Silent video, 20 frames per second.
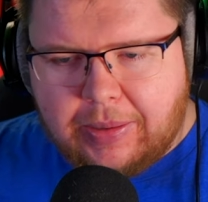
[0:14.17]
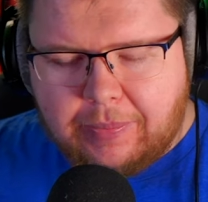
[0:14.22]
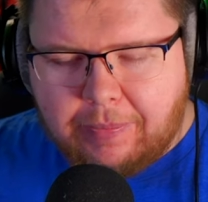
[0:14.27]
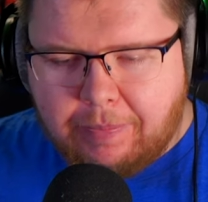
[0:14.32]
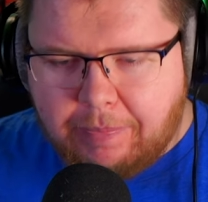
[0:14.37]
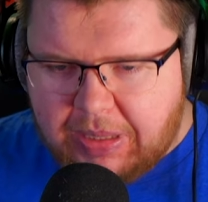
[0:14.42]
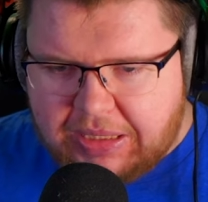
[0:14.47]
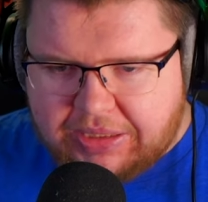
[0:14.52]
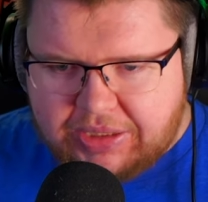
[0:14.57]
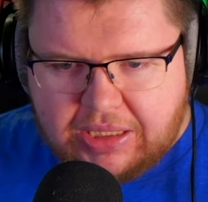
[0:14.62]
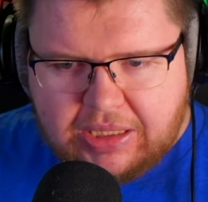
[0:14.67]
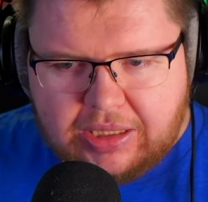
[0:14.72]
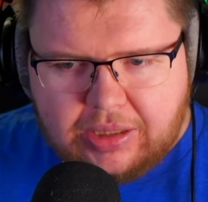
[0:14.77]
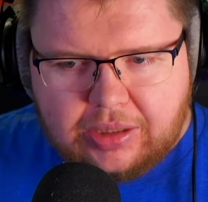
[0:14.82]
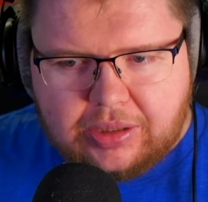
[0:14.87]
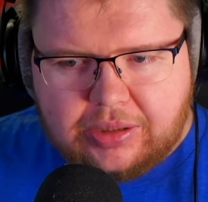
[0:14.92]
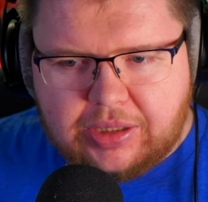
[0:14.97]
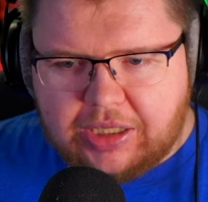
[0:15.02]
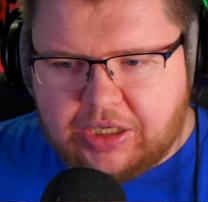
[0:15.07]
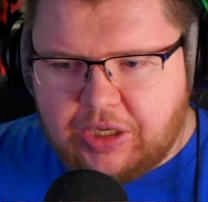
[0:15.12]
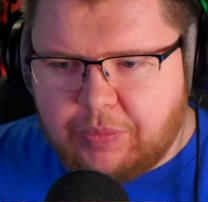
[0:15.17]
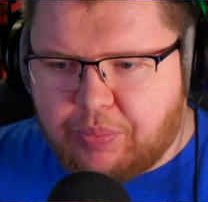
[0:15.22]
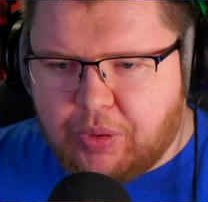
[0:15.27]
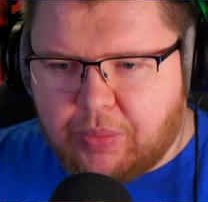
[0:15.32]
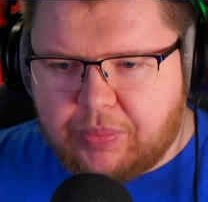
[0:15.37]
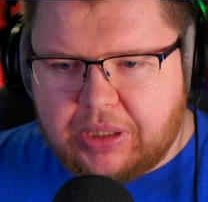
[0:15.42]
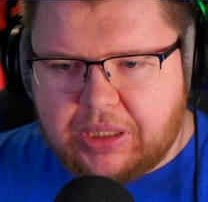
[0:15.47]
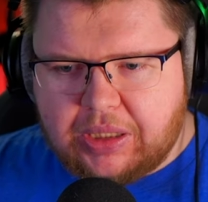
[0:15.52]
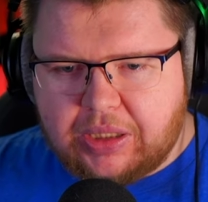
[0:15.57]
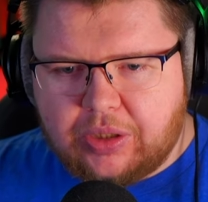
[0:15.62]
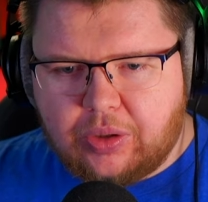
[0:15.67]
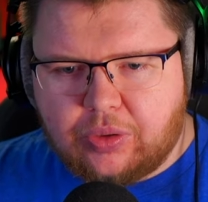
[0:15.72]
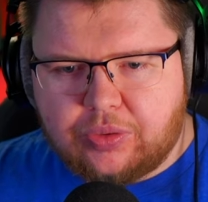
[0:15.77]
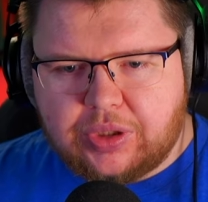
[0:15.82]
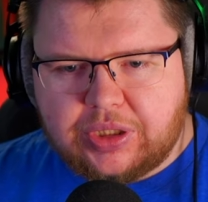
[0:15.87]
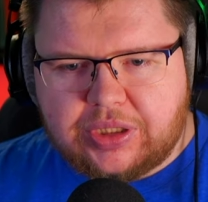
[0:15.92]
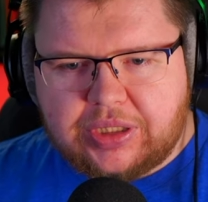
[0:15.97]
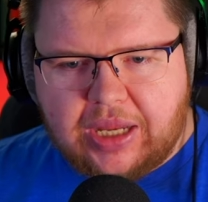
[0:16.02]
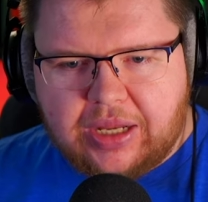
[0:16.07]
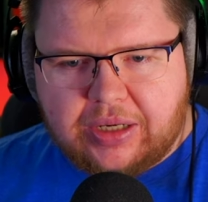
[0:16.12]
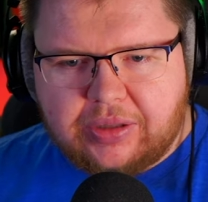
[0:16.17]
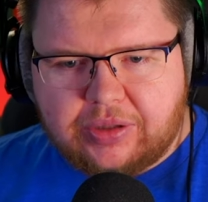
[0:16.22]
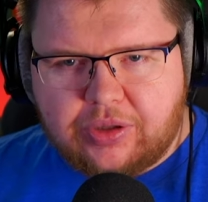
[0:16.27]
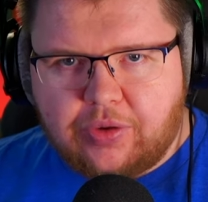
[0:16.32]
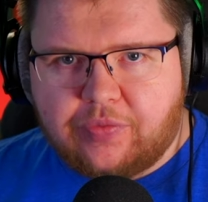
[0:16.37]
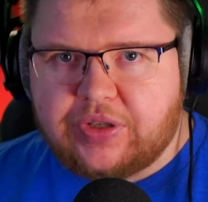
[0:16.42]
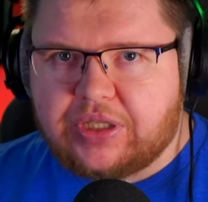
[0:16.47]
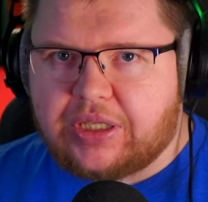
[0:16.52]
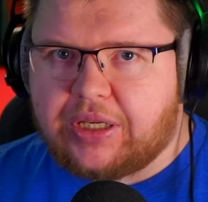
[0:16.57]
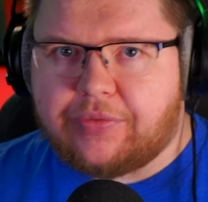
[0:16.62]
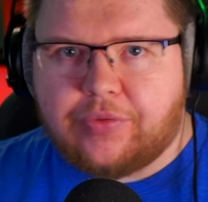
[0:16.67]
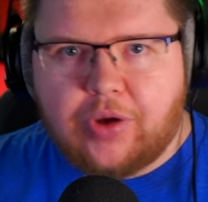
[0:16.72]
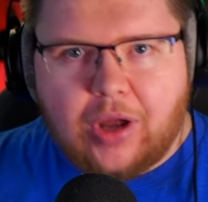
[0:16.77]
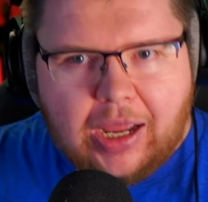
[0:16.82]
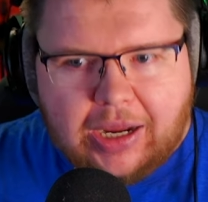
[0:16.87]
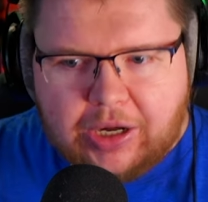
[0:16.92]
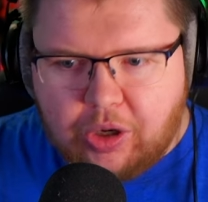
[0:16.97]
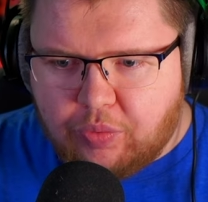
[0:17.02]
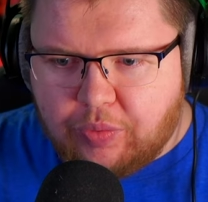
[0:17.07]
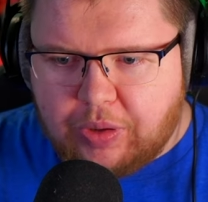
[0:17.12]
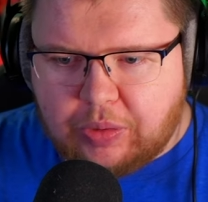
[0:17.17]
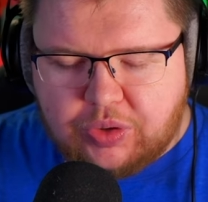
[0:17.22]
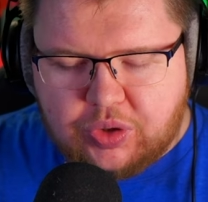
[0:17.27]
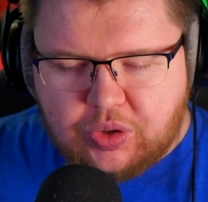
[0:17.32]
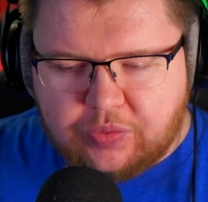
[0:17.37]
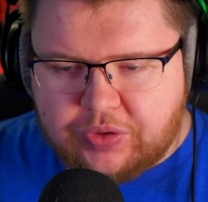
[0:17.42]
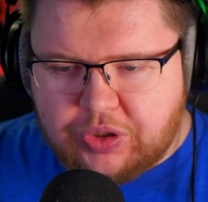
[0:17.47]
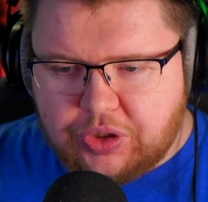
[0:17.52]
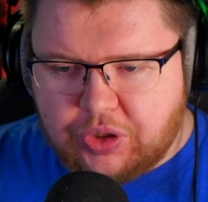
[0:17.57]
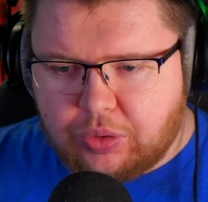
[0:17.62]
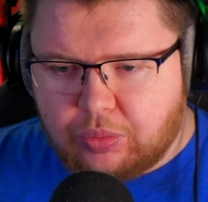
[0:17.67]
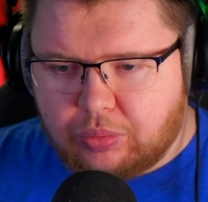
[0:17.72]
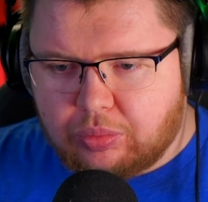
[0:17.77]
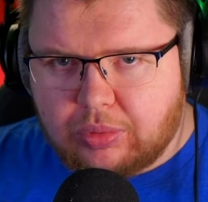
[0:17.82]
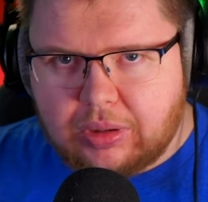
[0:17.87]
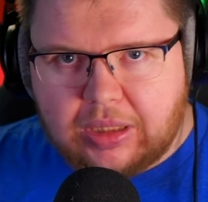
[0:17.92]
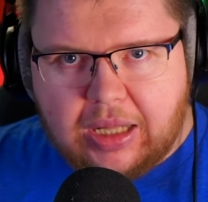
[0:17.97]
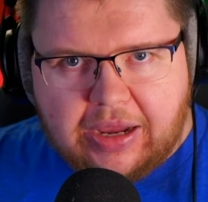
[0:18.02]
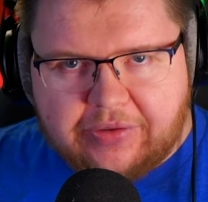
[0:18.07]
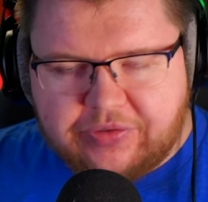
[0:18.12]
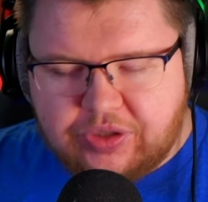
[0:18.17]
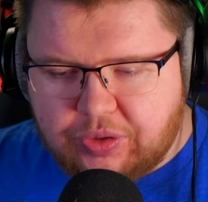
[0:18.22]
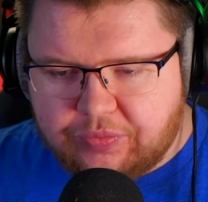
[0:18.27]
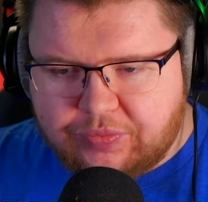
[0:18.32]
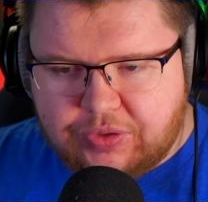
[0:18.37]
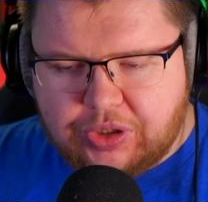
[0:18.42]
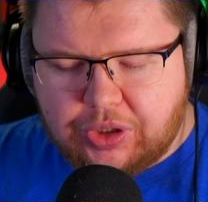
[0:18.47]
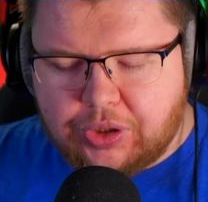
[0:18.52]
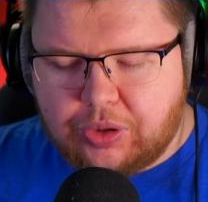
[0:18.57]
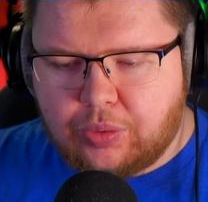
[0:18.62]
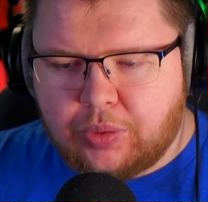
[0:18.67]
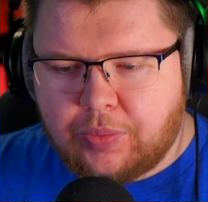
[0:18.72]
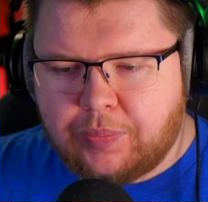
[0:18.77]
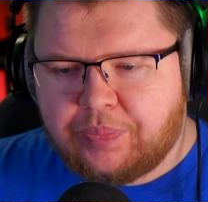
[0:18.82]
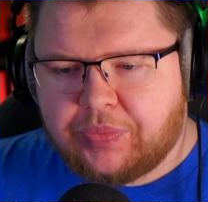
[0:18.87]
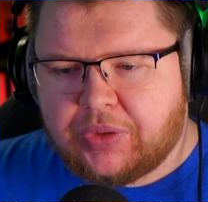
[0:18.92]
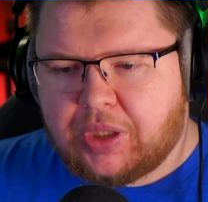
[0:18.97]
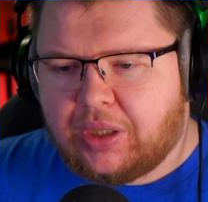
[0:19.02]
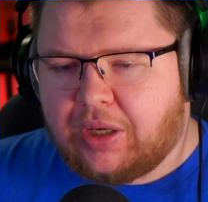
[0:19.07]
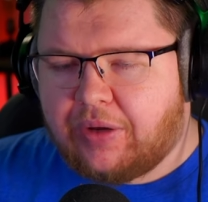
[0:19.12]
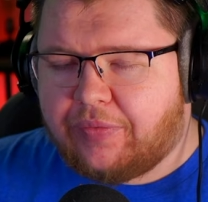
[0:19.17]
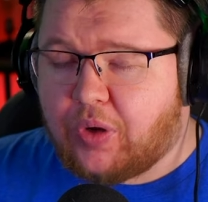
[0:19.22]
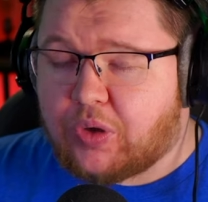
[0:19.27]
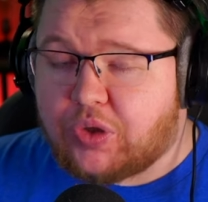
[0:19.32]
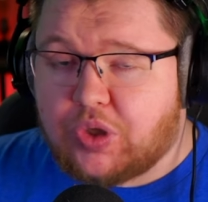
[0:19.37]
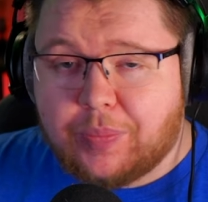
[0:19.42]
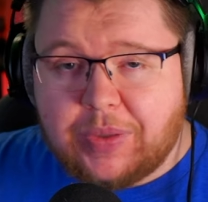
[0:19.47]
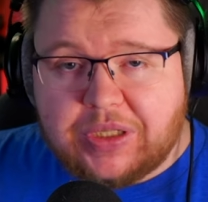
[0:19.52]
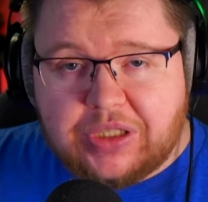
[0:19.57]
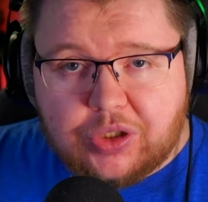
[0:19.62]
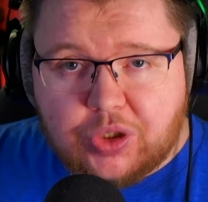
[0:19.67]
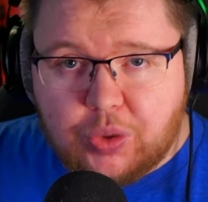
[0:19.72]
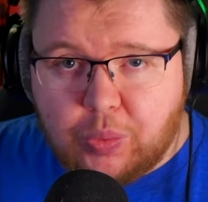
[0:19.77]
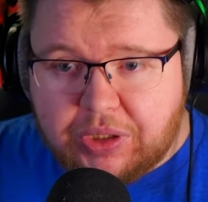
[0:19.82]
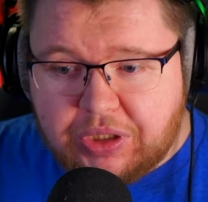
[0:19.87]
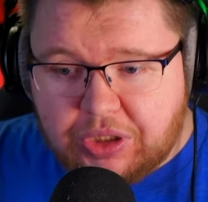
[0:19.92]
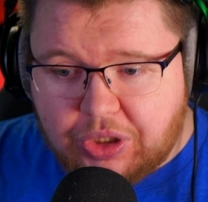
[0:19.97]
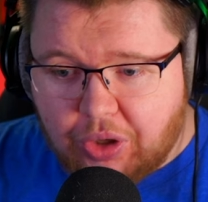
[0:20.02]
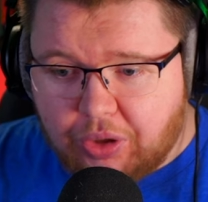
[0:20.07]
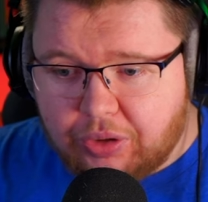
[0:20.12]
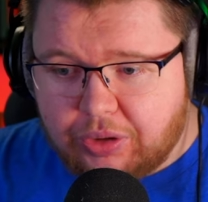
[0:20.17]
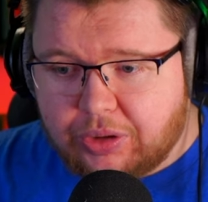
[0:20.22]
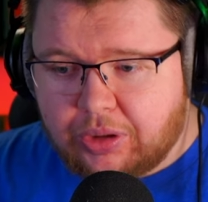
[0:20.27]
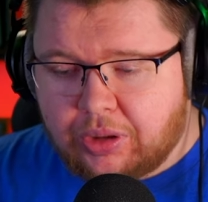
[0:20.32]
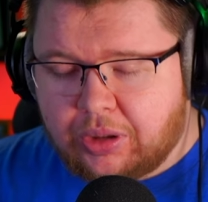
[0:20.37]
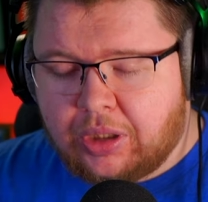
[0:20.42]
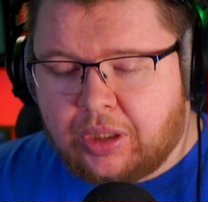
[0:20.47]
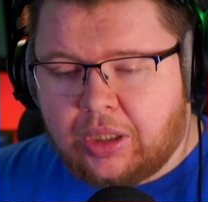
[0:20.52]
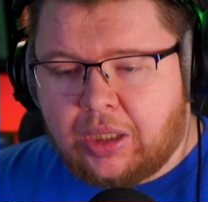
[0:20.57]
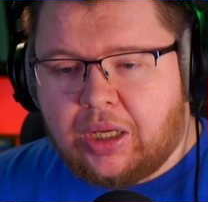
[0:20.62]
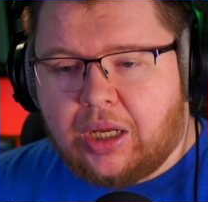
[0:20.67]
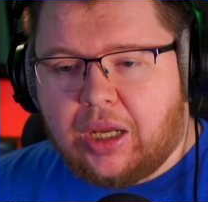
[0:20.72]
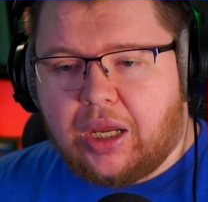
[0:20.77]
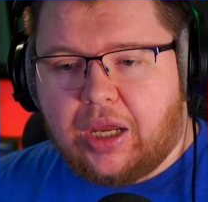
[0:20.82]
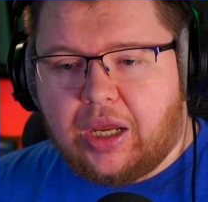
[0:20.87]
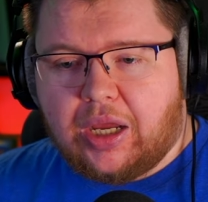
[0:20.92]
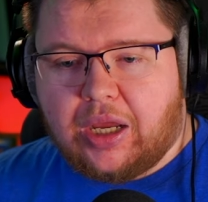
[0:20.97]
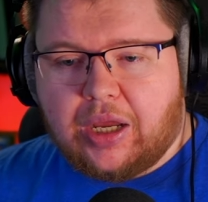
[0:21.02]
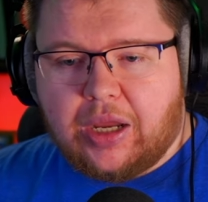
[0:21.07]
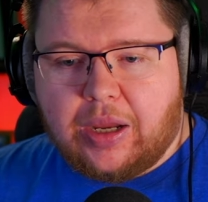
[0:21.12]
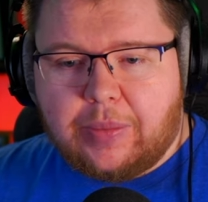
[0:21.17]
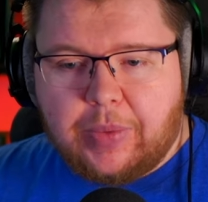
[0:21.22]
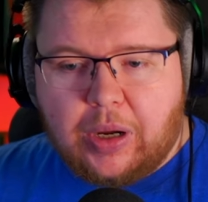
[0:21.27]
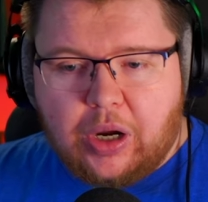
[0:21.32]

busy, that you probably understand. Obviously, I've got IRL stuff to do, live stuff to do, also been to TwitchCon.